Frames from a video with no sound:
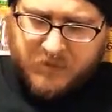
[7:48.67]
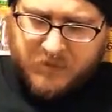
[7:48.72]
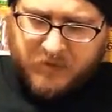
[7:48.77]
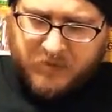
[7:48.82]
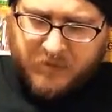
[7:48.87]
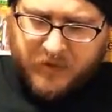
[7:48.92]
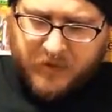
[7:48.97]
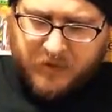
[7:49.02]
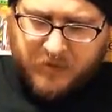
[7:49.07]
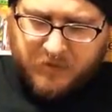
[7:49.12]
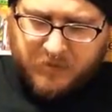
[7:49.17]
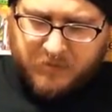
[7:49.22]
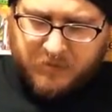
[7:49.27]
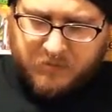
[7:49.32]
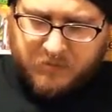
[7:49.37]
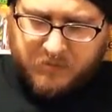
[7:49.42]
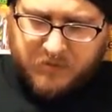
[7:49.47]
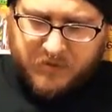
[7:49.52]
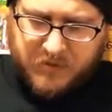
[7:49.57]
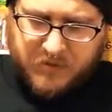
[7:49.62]
I don't get it.
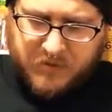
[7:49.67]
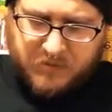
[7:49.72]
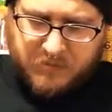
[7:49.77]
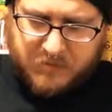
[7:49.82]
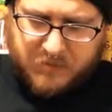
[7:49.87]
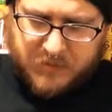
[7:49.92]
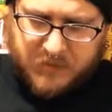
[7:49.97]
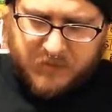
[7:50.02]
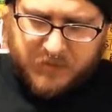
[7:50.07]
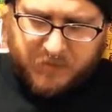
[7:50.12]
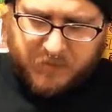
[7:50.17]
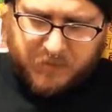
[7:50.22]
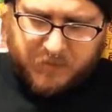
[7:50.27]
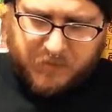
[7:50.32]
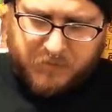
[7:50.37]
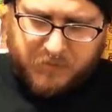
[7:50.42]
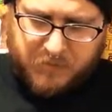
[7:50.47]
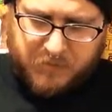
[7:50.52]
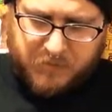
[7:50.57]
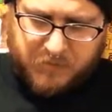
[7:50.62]
Is it, is it
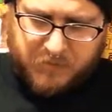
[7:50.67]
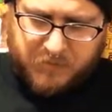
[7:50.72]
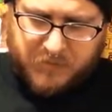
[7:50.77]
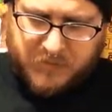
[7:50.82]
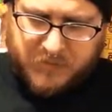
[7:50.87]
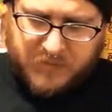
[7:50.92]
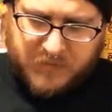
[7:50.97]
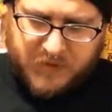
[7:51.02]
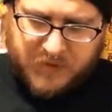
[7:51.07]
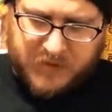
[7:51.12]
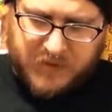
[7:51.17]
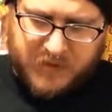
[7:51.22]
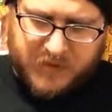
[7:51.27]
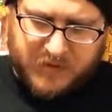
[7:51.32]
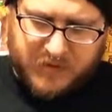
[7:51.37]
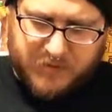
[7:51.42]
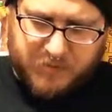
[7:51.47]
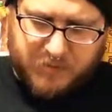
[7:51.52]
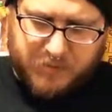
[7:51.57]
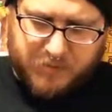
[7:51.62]
I
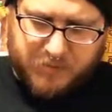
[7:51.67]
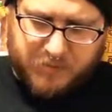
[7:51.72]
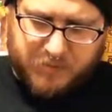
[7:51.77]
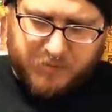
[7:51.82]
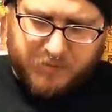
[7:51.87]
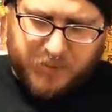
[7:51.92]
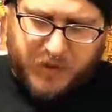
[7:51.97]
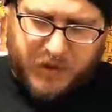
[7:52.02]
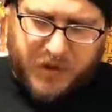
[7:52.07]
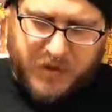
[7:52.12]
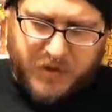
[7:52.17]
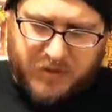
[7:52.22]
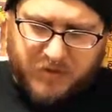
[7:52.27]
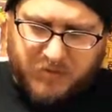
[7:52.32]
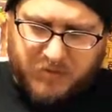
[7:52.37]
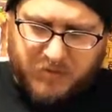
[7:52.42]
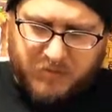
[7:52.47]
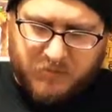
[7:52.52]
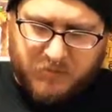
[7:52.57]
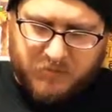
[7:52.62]
think it's a
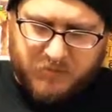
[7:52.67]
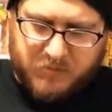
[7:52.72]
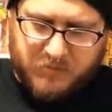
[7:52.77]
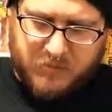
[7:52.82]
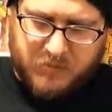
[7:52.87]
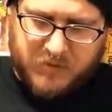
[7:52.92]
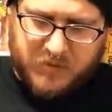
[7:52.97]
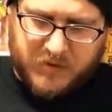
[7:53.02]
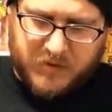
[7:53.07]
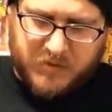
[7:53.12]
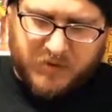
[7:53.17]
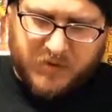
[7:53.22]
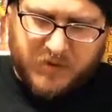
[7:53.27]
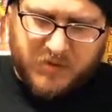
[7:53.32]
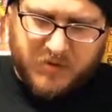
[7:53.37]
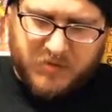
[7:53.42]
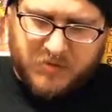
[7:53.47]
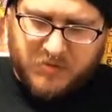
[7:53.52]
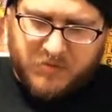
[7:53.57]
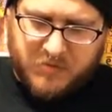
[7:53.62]
pen. Is it a
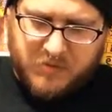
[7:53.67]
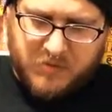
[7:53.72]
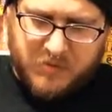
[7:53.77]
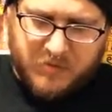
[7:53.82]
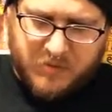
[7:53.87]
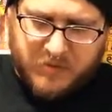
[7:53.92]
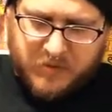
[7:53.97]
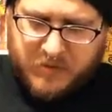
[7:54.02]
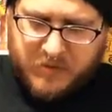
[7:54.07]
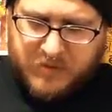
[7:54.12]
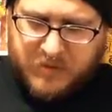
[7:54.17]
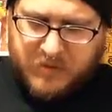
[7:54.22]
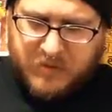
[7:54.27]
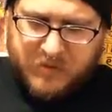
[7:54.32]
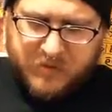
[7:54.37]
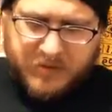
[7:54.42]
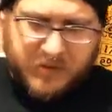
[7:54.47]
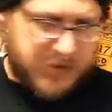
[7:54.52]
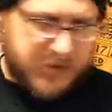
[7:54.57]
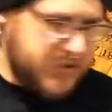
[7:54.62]
pen?
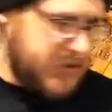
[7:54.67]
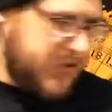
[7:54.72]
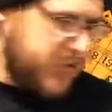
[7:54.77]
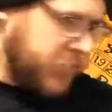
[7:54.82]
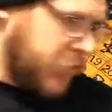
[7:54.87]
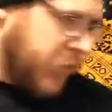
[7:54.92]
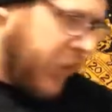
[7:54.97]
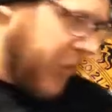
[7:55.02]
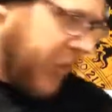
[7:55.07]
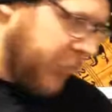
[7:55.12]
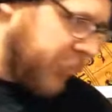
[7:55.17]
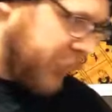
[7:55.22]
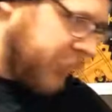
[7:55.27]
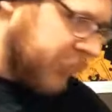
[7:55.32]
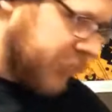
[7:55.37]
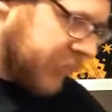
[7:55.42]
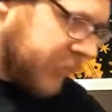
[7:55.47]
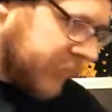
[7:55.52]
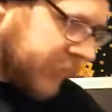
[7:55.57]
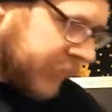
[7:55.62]
Is it just a prop?
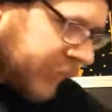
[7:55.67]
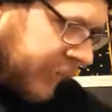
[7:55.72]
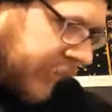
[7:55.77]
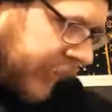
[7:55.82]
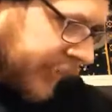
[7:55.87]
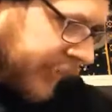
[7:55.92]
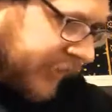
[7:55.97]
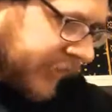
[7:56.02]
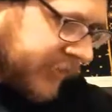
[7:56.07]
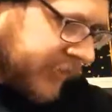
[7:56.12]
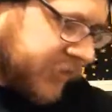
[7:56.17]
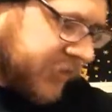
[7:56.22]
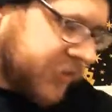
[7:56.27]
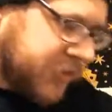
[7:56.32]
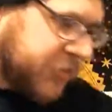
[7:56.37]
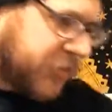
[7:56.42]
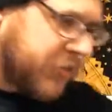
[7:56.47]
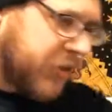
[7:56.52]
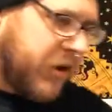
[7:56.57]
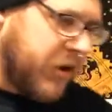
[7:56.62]
I think it's
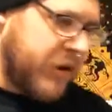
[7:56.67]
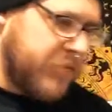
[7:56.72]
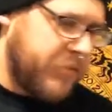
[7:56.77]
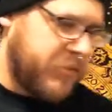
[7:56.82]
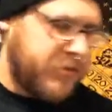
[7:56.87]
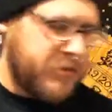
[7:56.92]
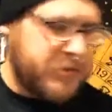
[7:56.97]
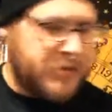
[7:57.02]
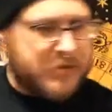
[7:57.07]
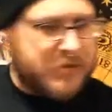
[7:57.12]
just a prop.